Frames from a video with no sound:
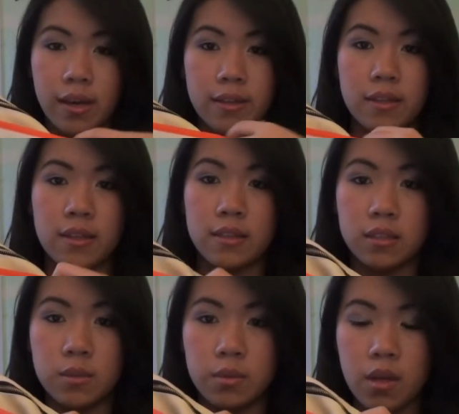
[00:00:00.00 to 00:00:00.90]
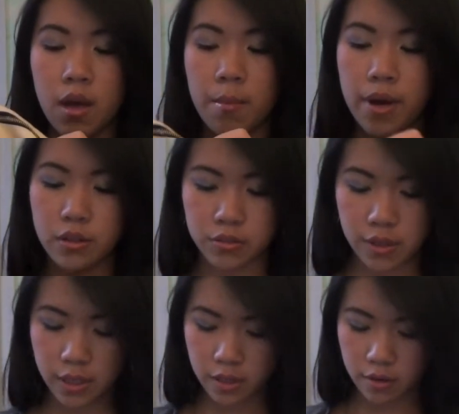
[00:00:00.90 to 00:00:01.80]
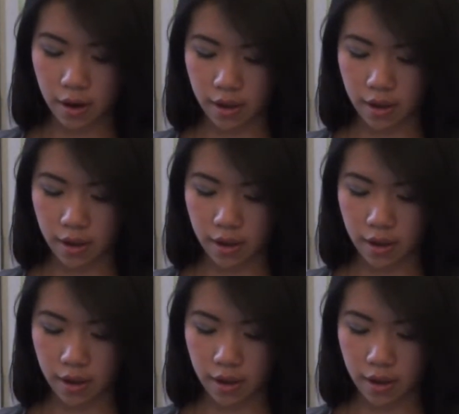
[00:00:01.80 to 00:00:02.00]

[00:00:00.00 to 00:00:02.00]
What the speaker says: and then in this pouch right here,